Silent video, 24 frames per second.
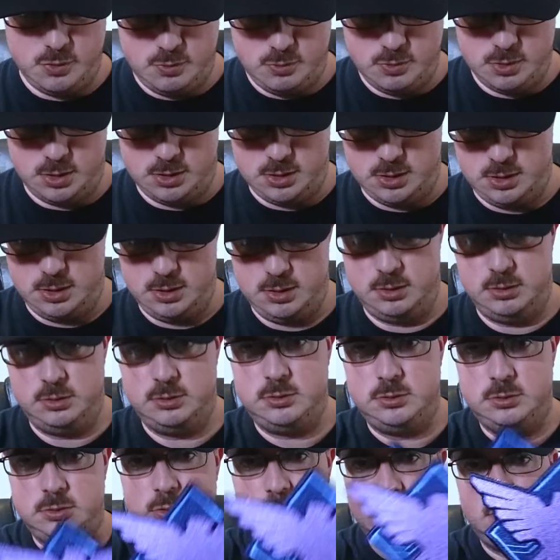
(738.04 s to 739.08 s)
see my eyes.
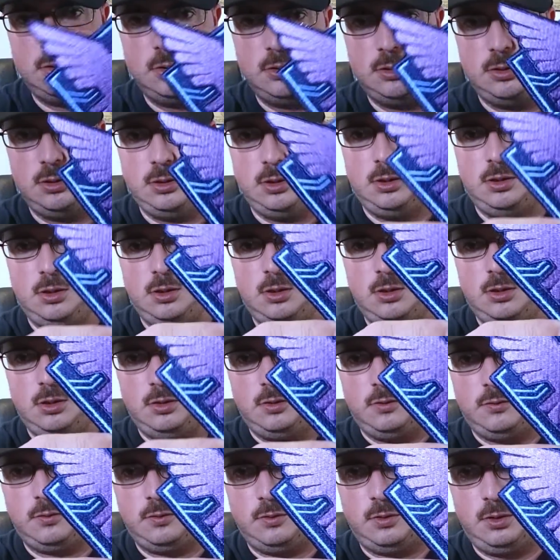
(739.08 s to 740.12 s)
Haha. No, no eyes for
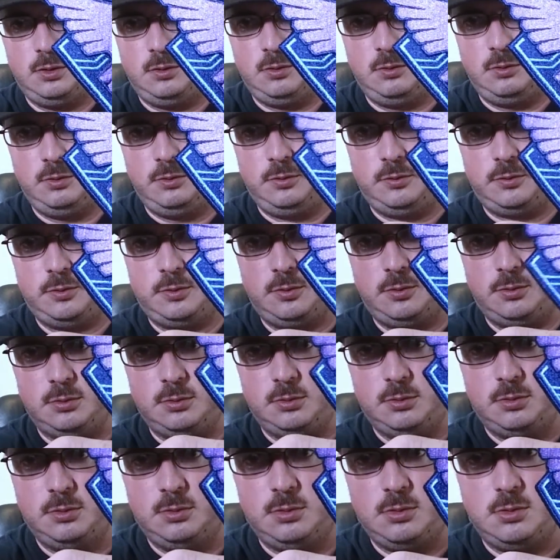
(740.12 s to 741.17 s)
you. Haha.
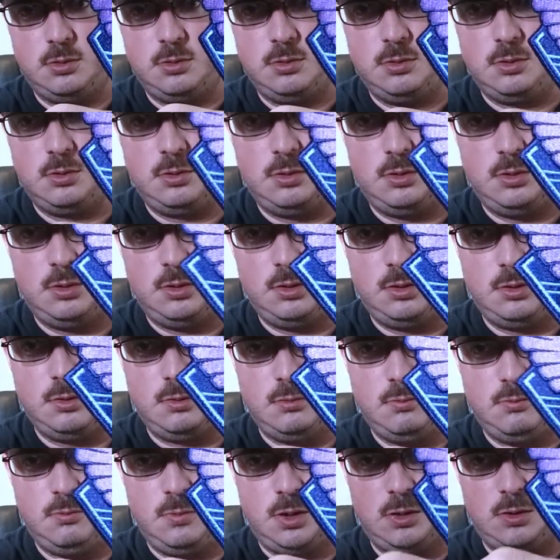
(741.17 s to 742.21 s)
So
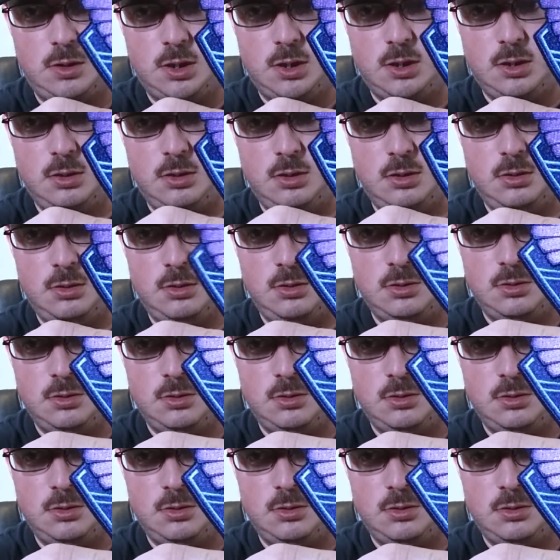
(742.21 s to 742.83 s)
here's